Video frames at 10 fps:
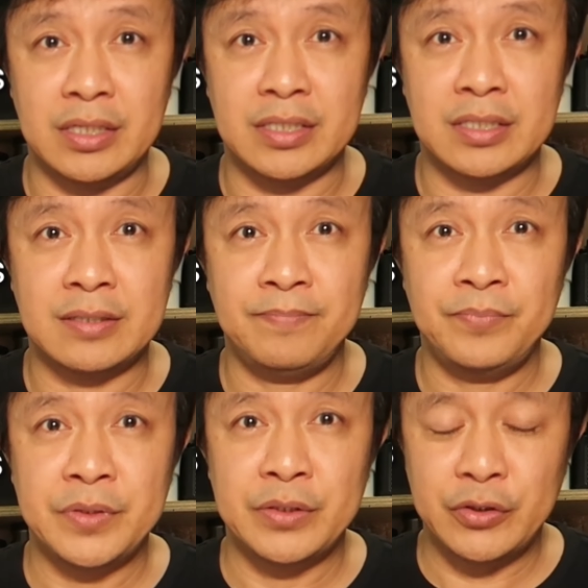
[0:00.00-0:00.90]
is.
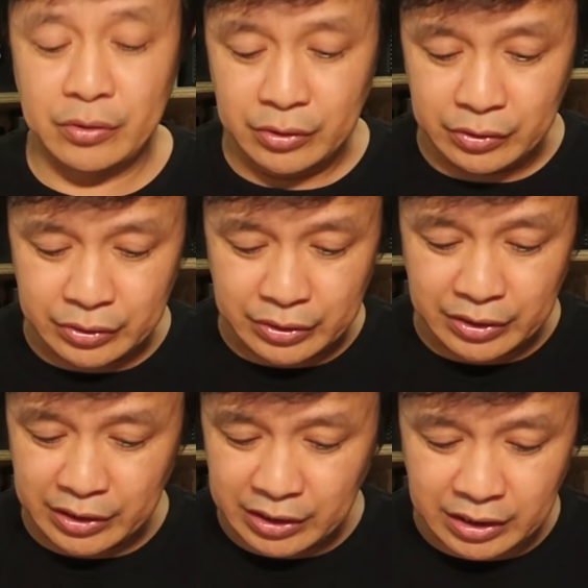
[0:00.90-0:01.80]
So
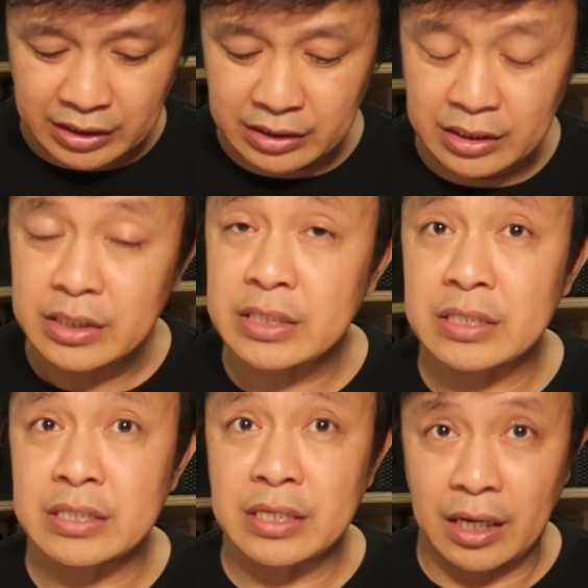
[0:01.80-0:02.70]
in
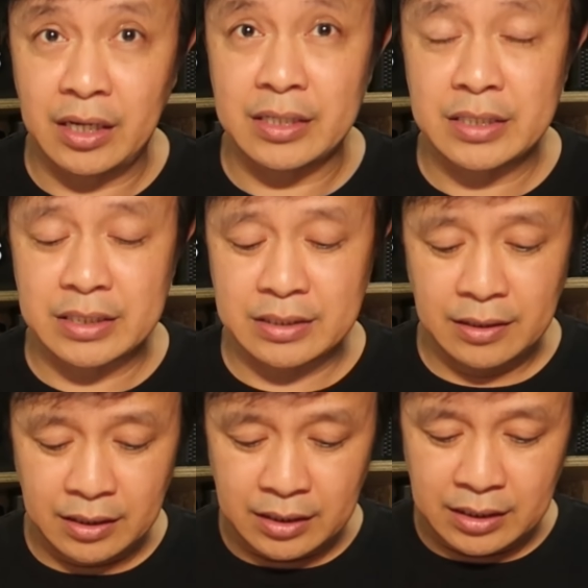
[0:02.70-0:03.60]
this case,
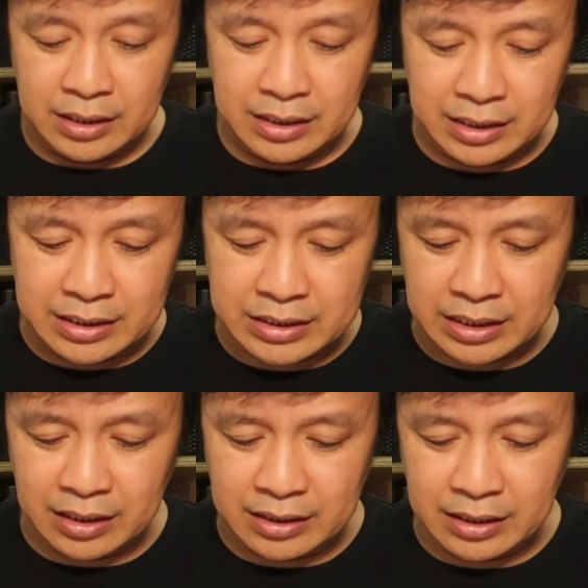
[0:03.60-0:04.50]
it is
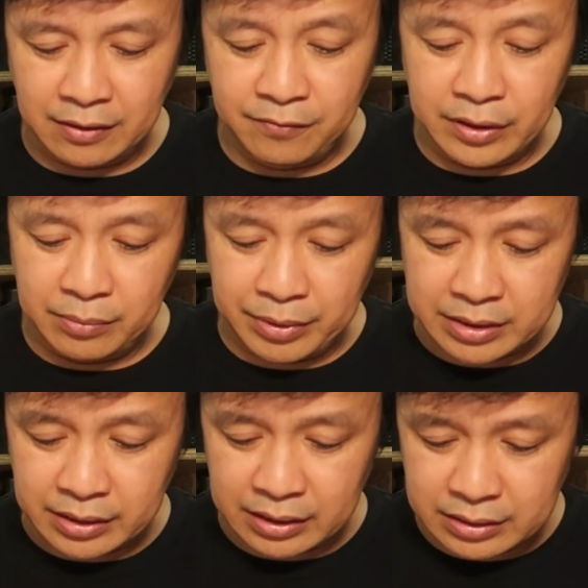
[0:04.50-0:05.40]
said that for a
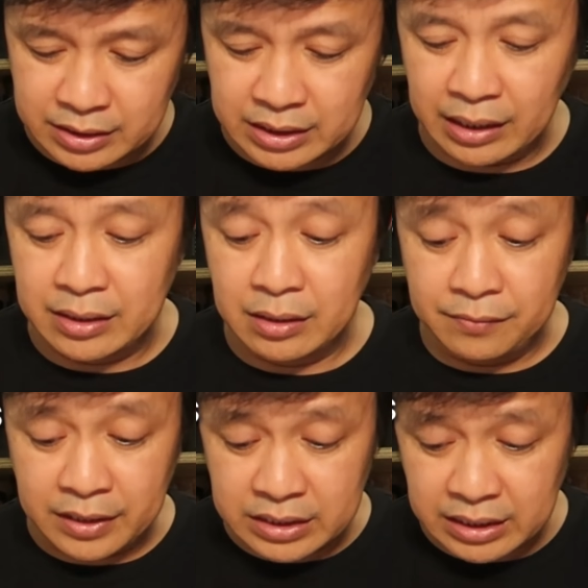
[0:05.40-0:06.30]
better understanding
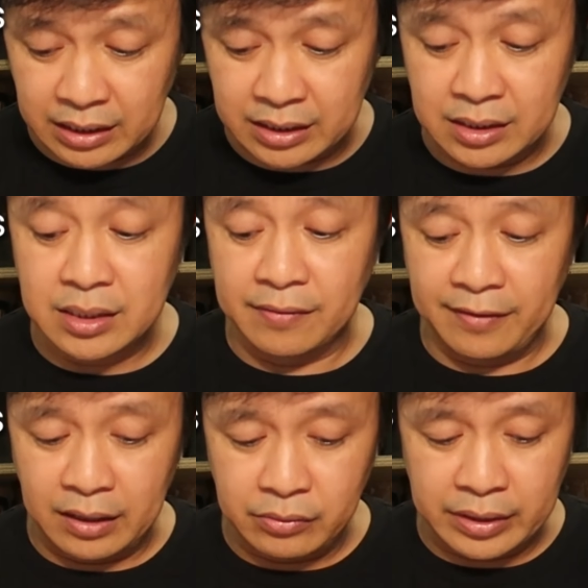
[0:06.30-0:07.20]
of this study, the
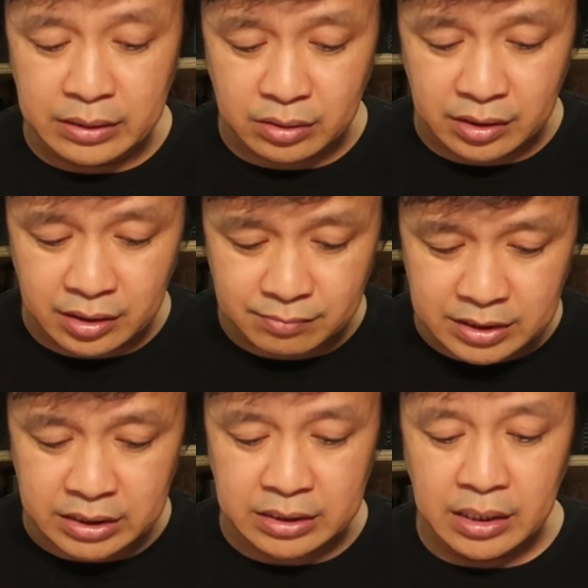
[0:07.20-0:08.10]
following
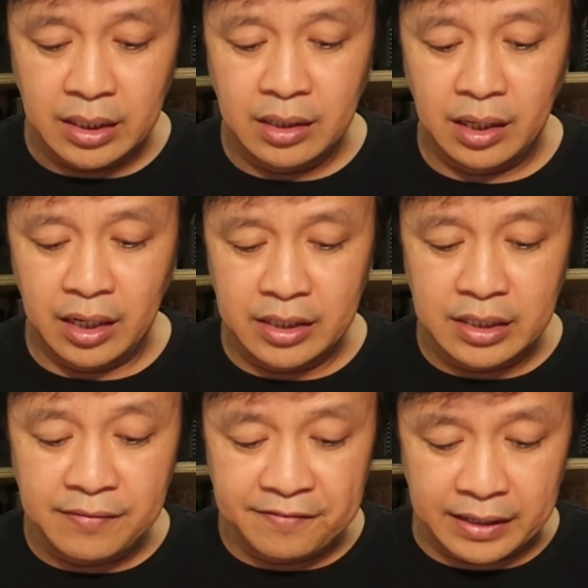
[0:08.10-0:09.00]
terms are
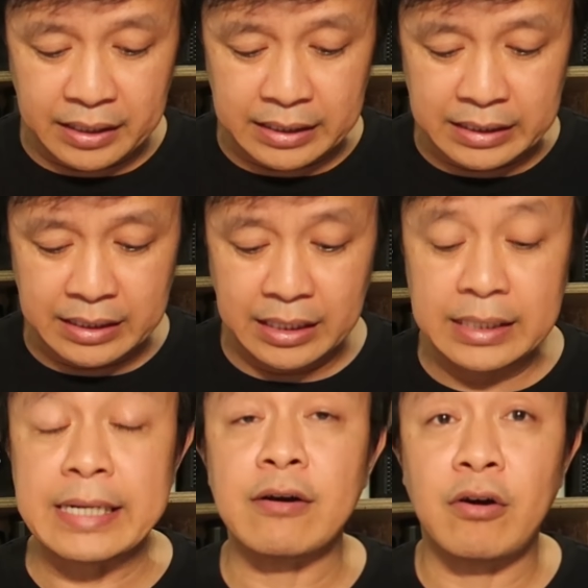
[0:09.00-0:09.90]
defined
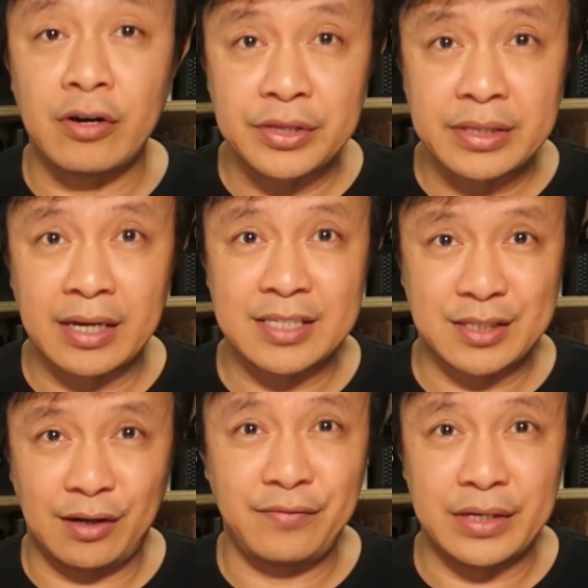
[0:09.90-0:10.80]
in the
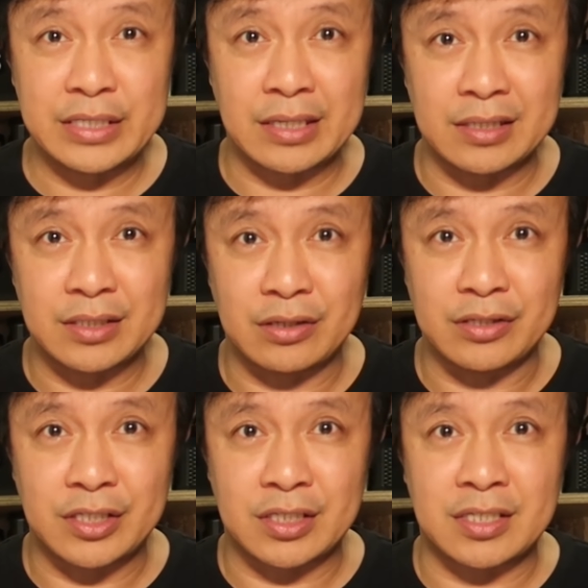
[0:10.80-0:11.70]
context of this
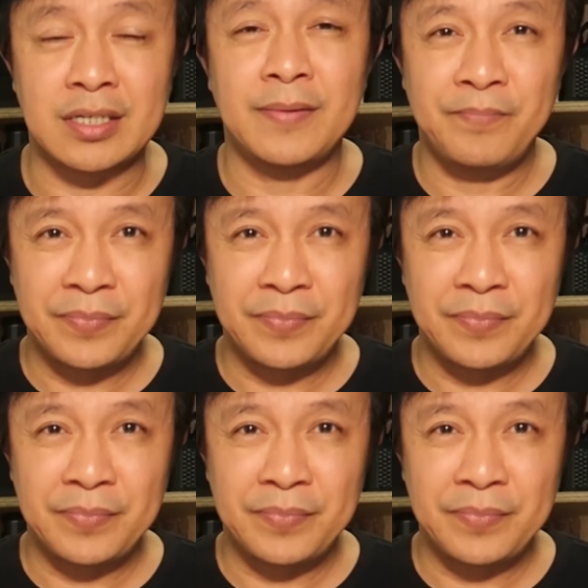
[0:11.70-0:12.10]
research.